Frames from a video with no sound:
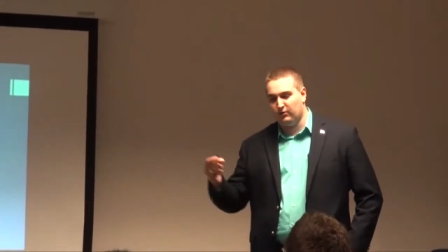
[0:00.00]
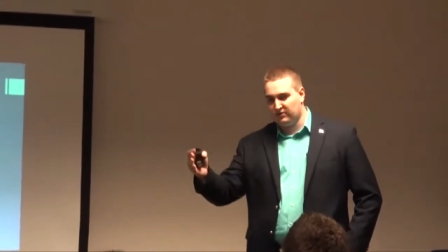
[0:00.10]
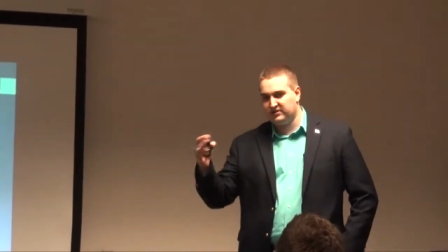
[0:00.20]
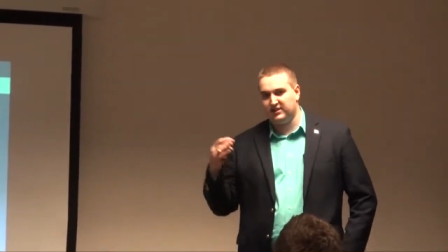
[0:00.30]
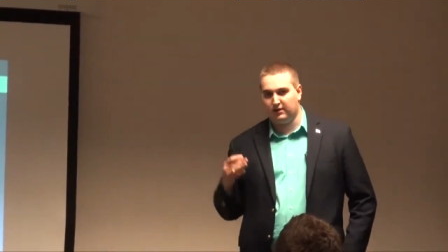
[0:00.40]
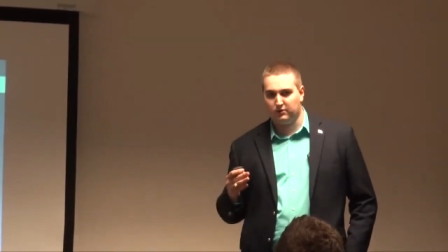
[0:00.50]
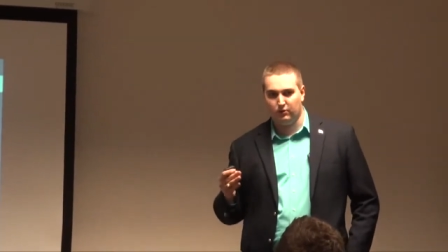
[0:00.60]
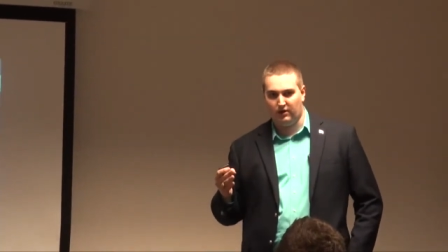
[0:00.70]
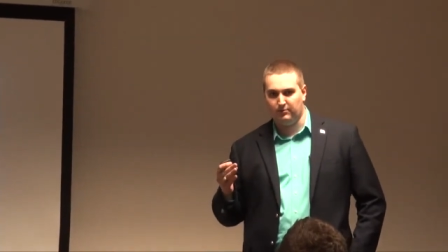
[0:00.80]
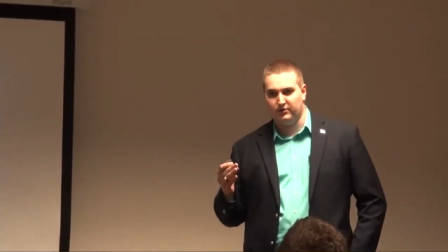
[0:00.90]
North-South
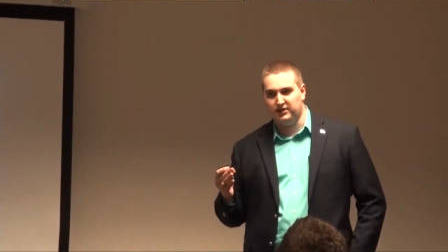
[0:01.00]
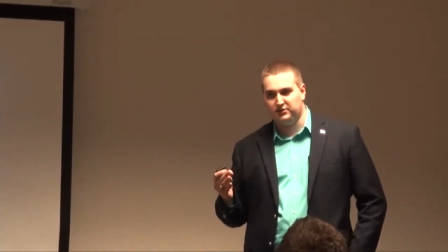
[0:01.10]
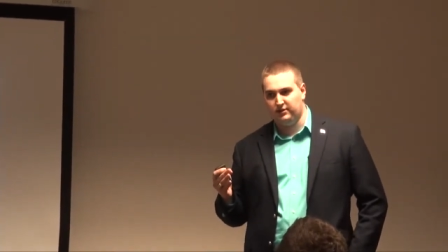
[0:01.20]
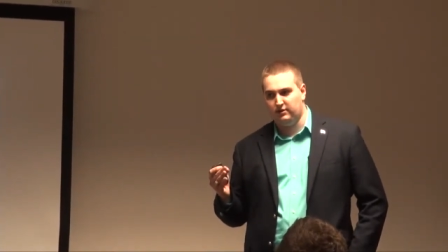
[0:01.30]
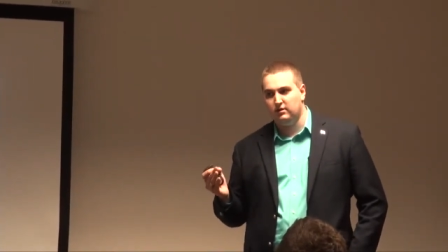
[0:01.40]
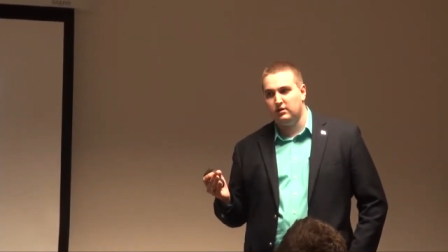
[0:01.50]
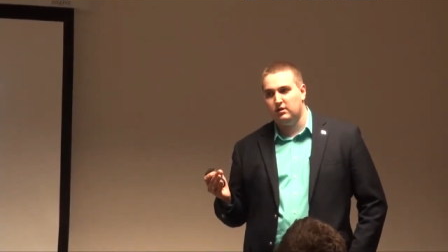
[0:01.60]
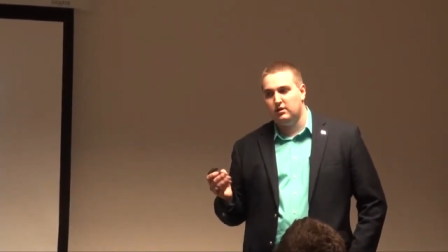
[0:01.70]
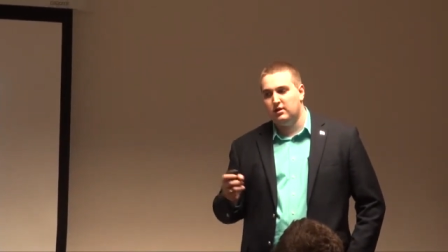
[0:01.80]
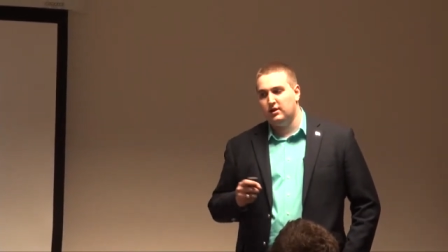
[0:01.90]
cooperation
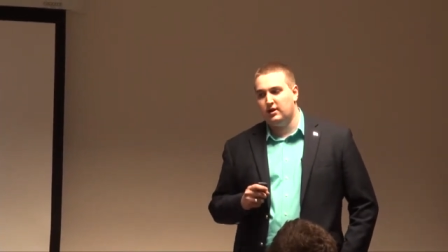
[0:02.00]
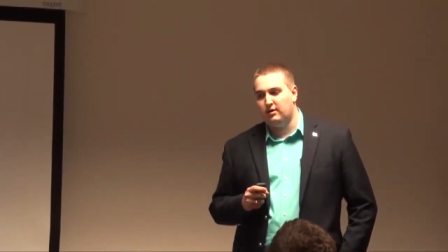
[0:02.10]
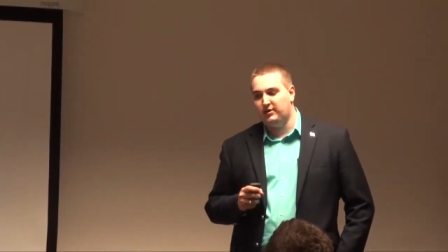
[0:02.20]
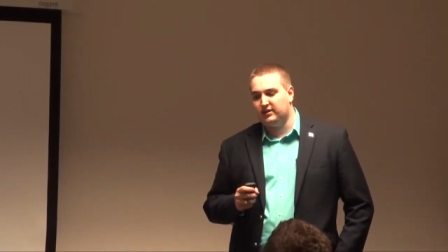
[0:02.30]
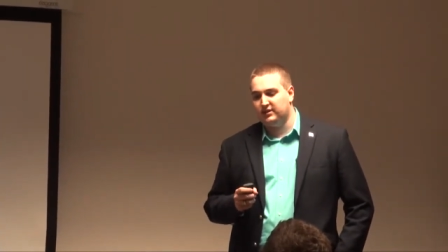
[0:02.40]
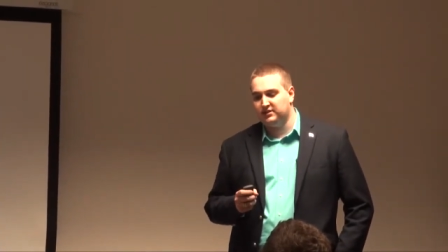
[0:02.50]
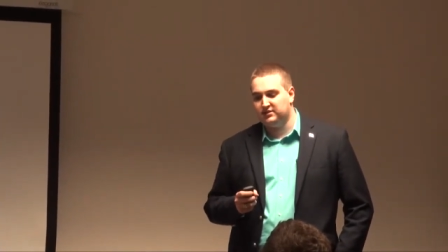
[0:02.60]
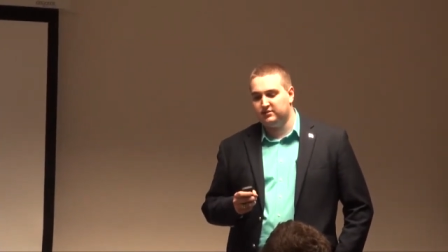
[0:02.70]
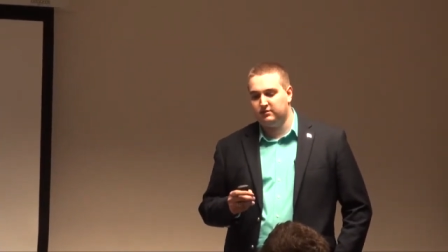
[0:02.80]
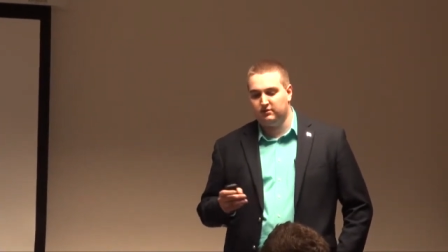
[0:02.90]
uh,
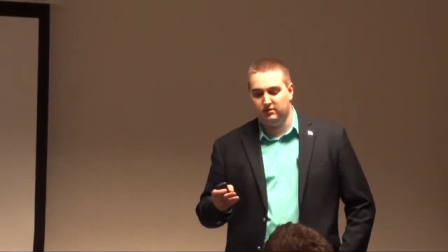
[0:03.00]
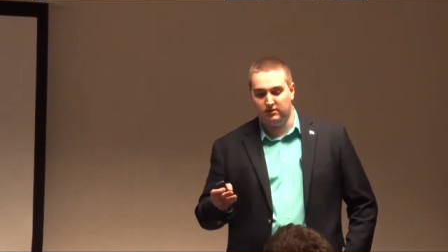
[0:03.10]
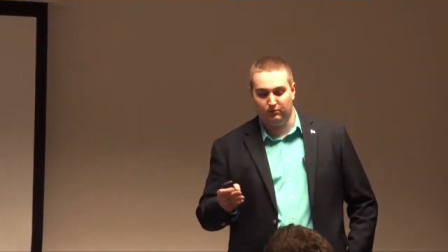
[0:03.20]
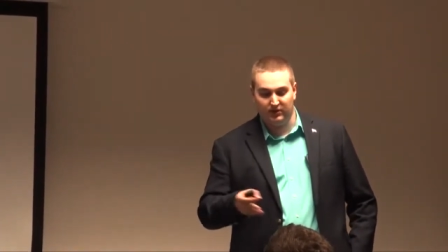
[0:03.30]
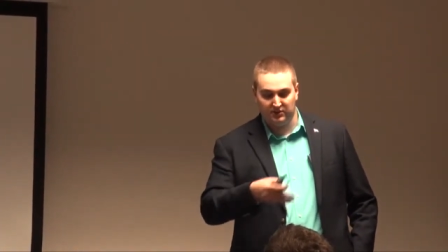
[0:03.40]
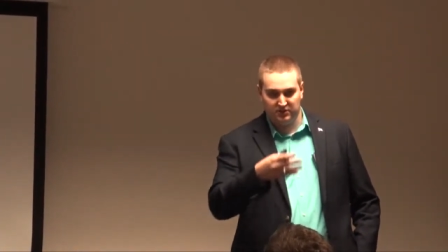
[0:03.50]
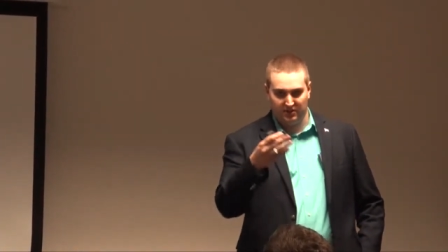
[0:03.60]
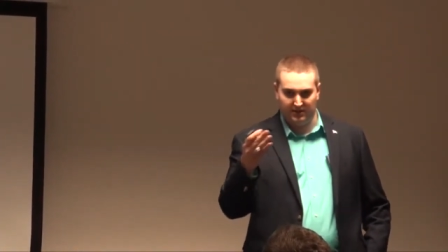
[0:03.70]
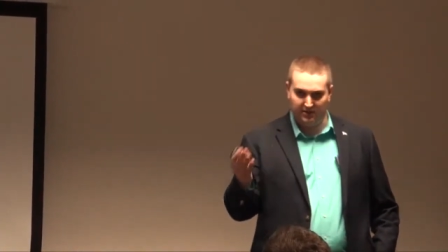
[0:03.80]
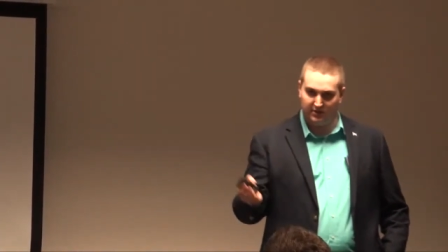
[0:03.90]
because the rich
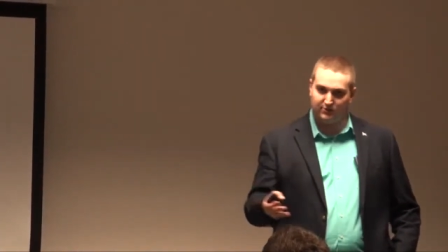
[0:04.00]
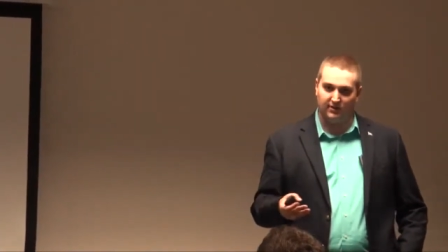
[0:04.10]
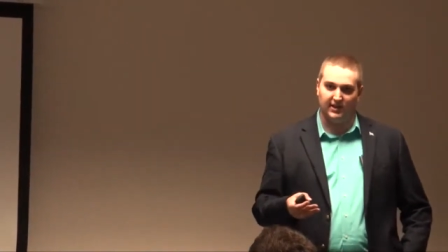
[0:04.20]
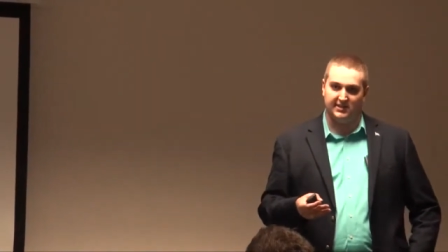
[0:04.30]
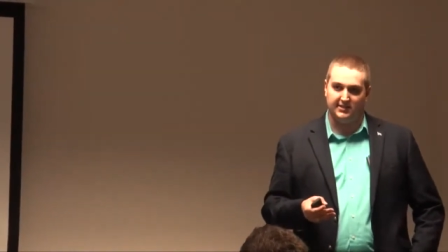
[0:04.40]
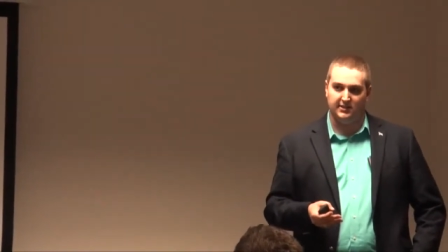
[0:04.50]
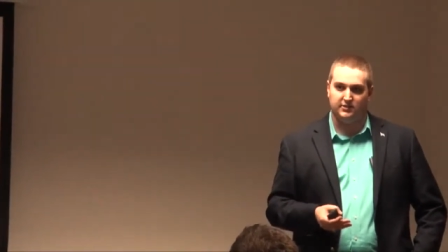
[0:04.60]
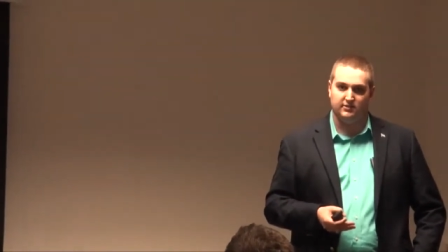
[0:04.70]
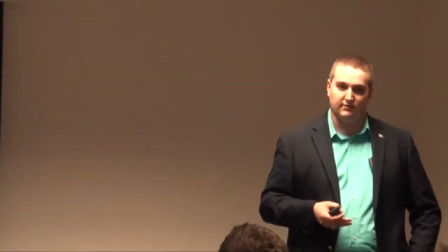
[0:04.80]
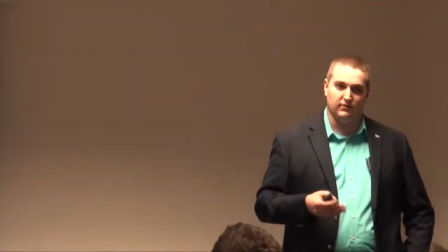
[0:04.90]
and industrialized
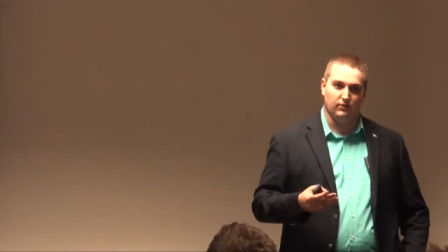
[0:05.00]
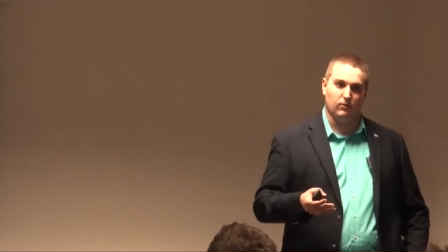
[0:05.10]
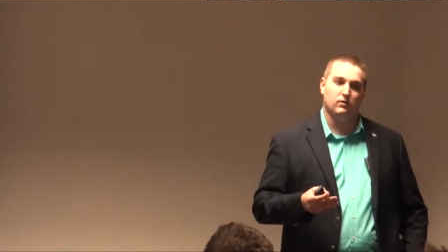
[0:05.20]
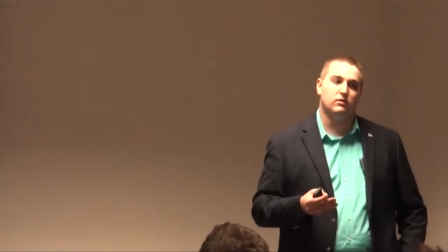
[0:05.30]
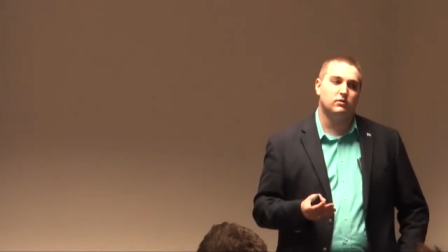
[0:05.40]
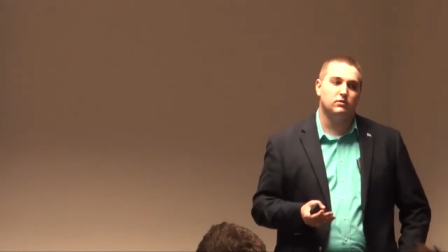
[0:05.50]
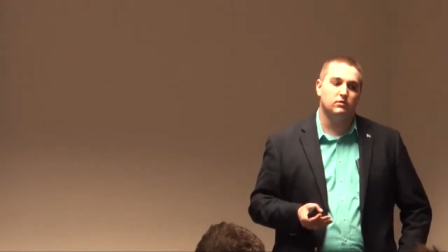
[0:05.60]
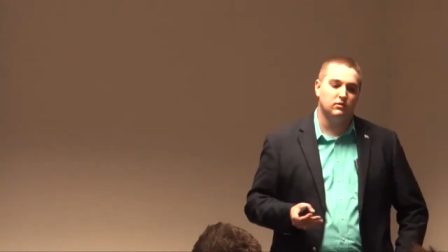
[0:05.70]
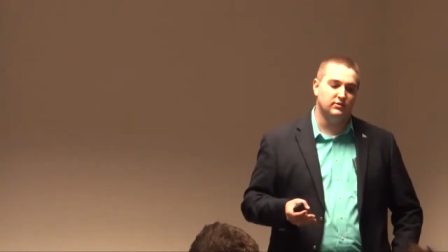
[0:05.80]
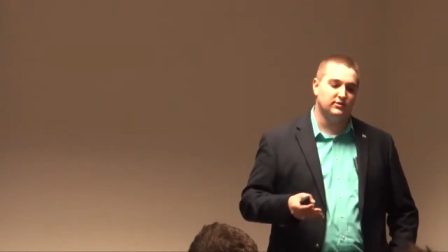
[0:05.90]
nations of the North
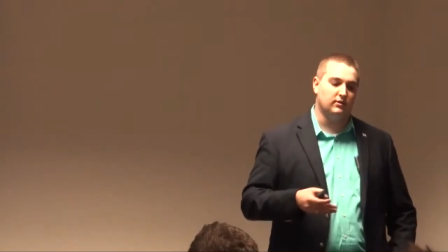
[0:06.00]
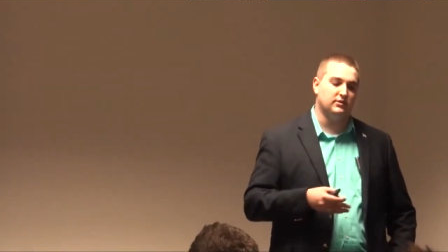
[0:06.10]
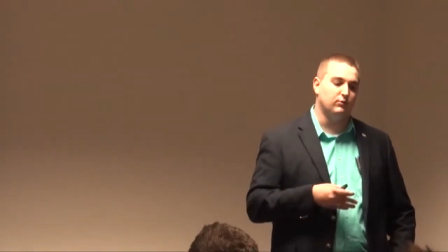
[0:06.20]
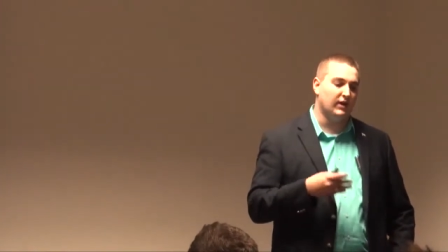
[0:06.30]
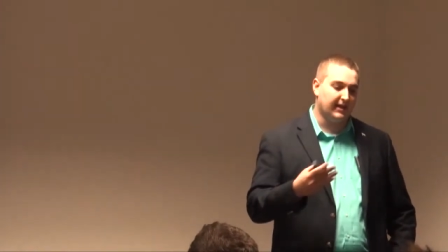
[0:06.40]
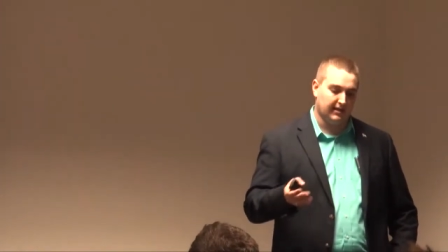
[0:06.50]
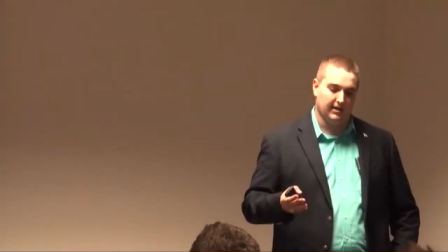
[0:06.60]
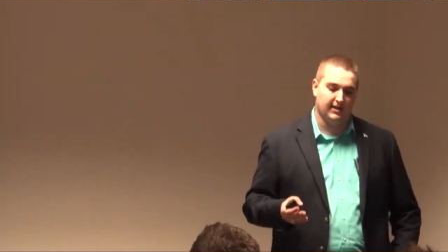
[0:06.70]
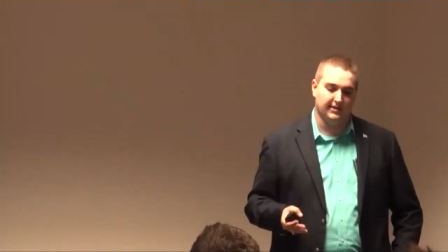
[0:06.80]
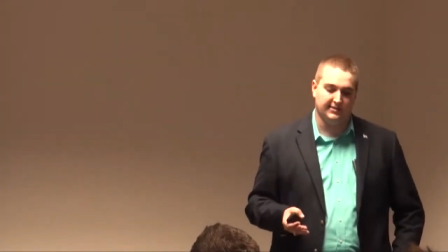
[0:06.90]
start to
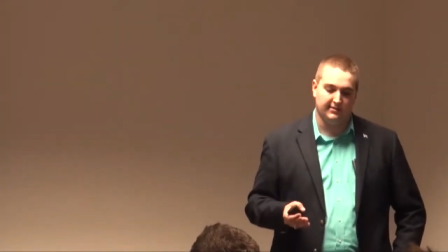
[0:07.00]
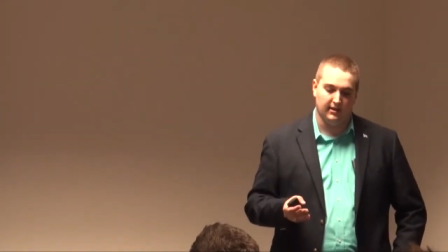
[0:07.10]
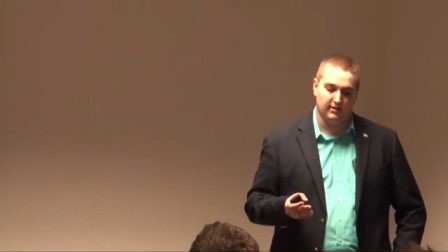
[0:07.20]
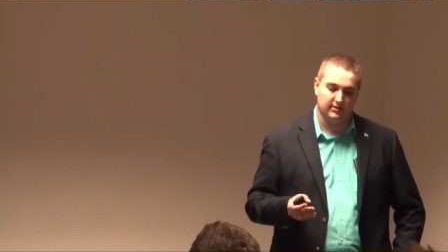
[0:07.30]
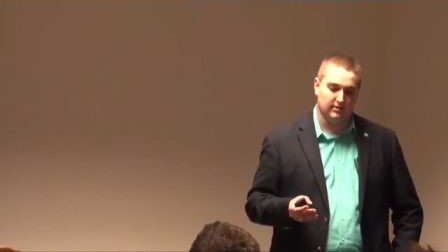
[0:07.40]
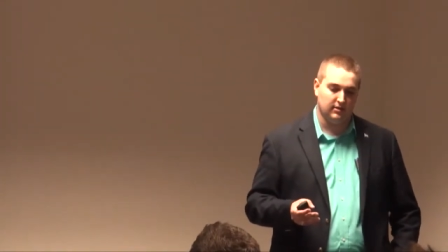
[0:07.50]
recognize that